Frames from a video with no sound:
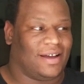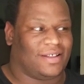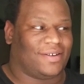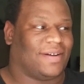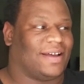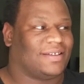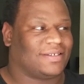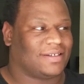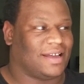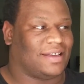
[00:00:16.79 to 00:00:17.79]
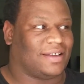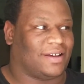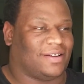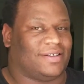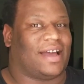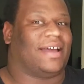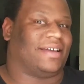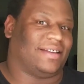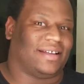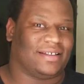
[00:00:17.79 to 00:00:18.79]
otherwise, like, her
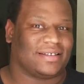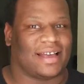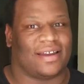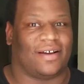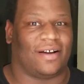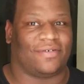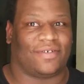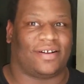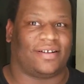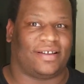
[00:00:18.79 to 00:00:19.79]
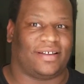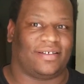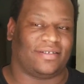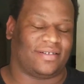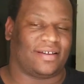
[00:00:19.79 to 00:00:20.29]
diet, it's kind of hard for her to,